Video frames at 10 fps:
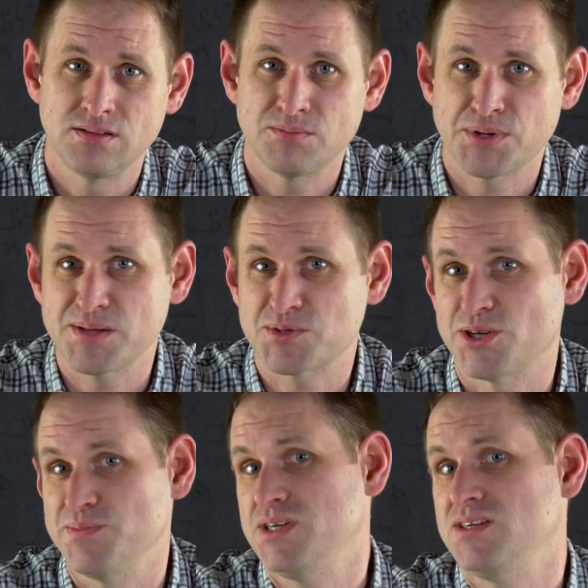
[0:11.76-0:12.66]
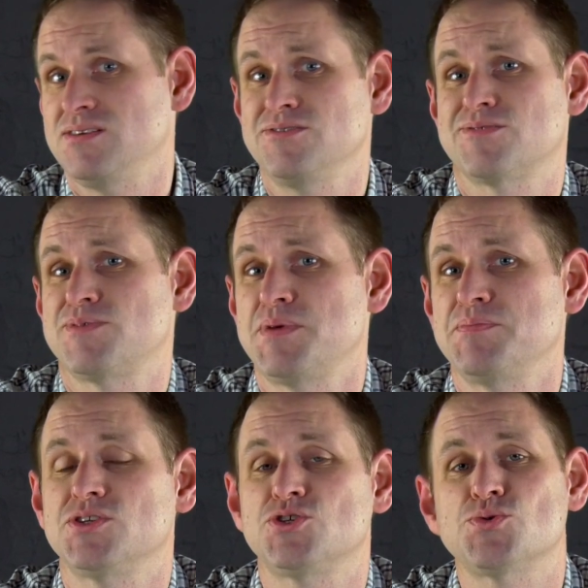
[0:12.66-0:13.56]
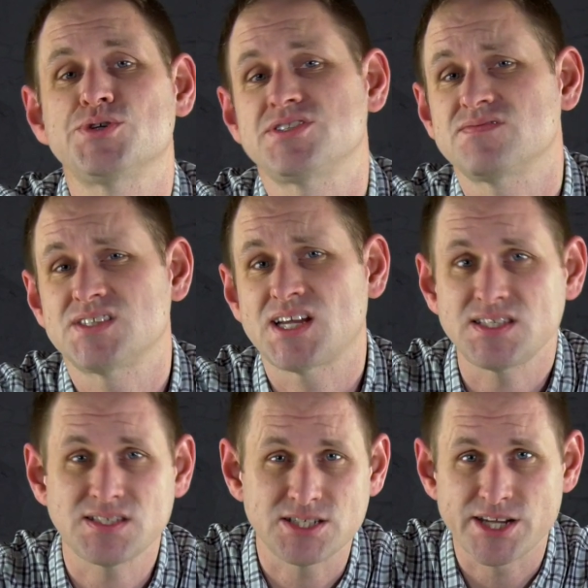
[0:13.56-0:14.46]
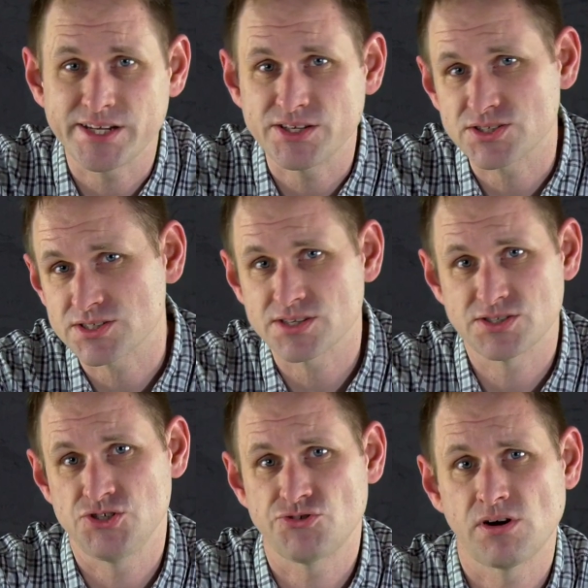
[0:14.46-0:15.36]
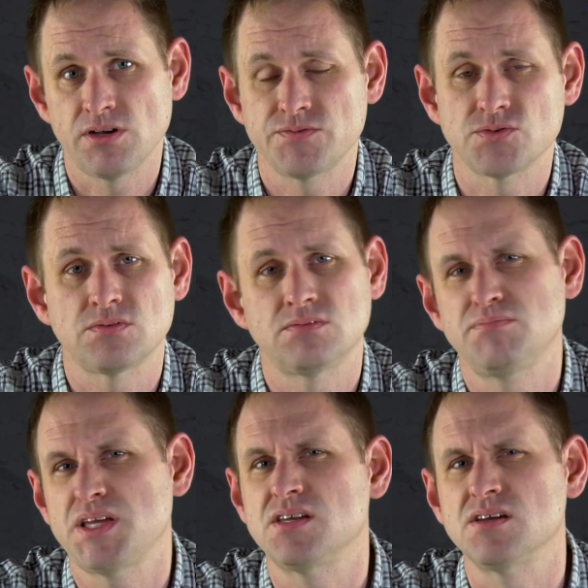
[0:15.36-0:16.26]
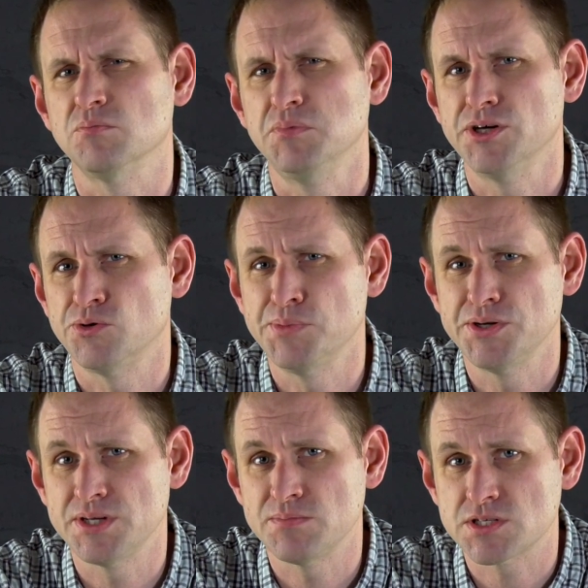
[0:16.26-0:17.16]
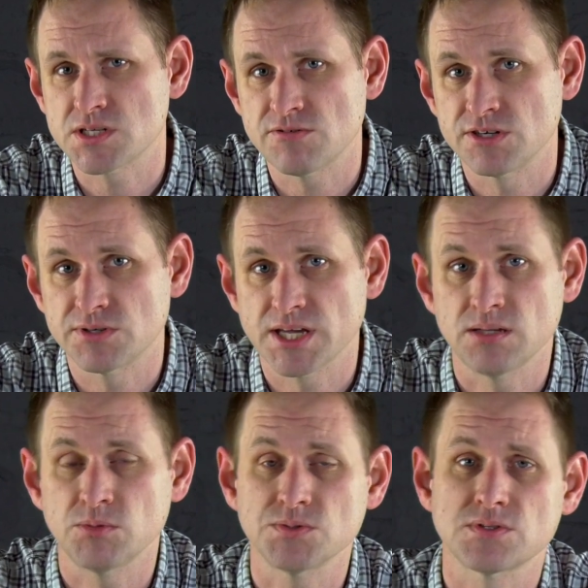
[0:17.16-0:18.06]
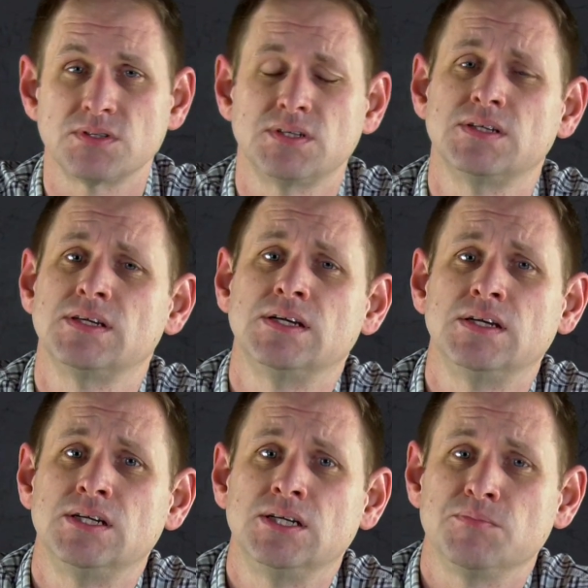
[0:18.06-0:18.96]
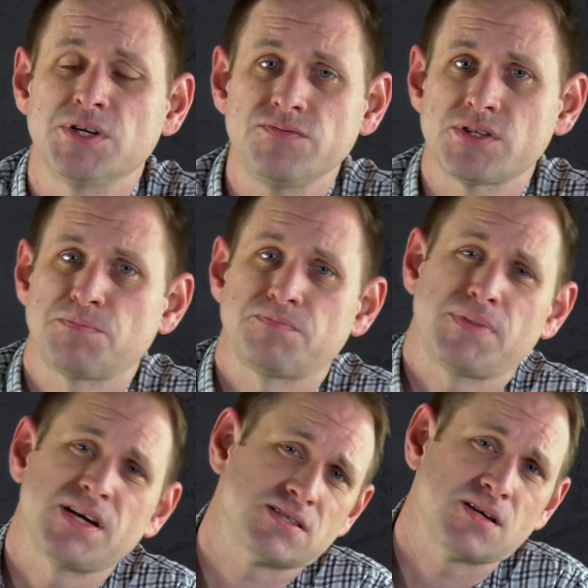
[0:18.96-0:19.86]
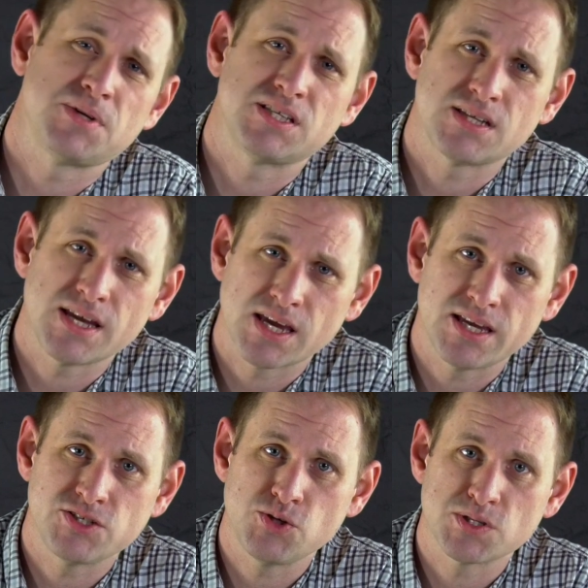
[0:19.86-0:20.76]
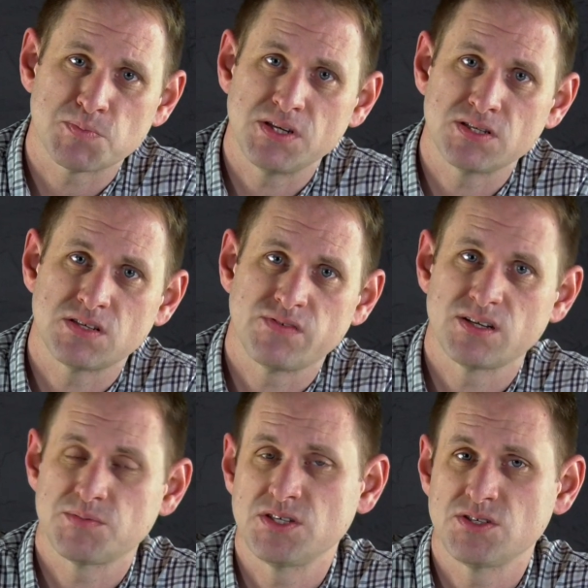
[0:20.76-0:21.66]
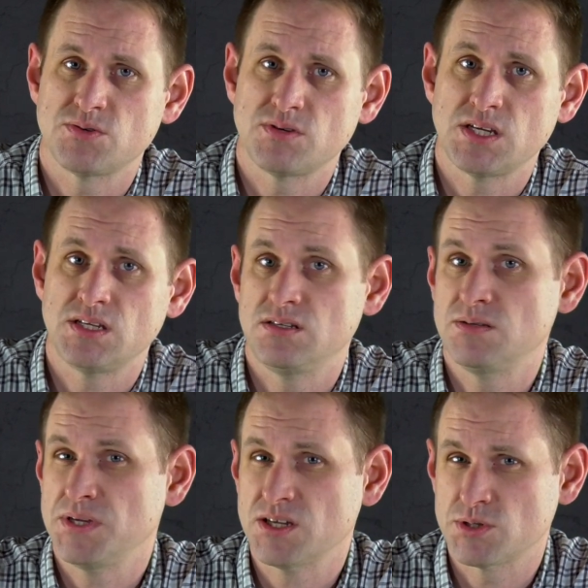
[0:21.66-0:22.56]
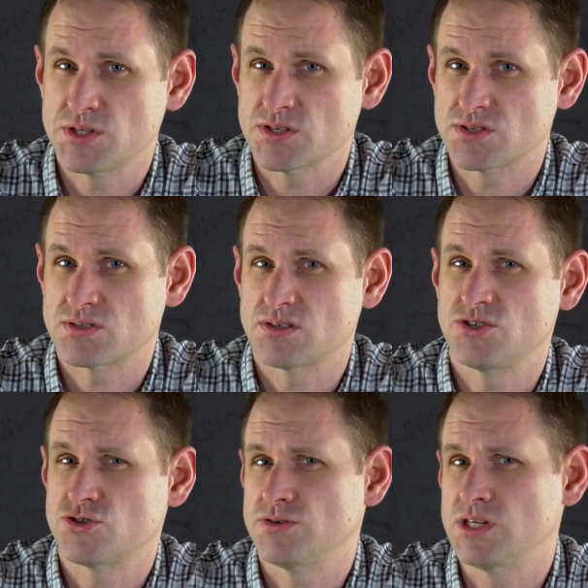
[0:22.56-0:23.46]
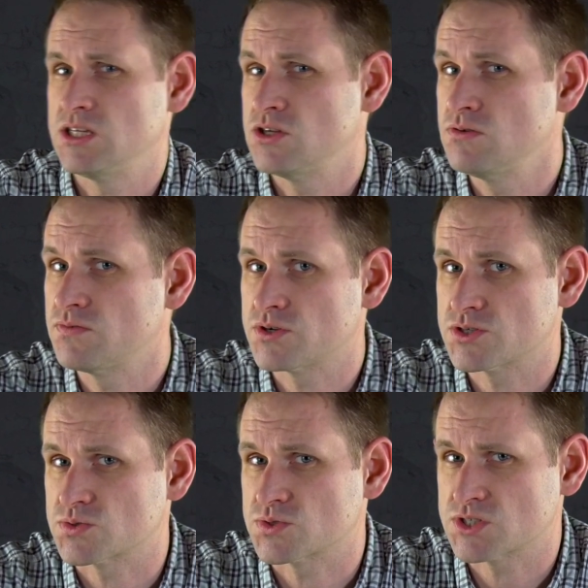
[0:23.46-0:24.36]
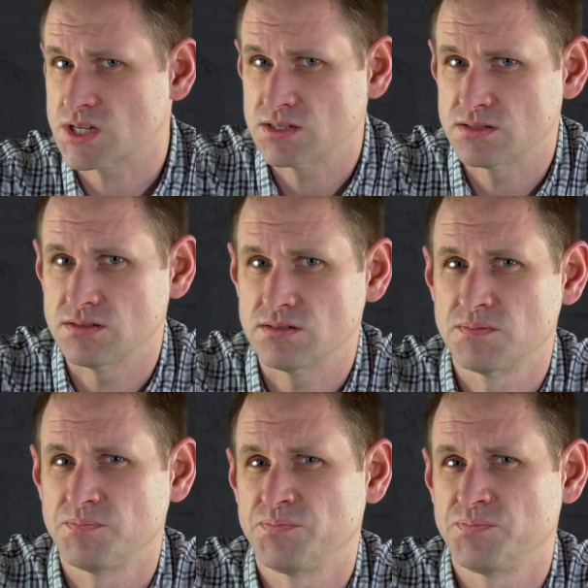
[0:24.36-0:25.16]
And perhaps like me, you can remember the joys of daisy-chaining SCSI drives or making up null modem serial cables. But over the past couple of decades, USB has developed into a ubiquitous and truly universal standard,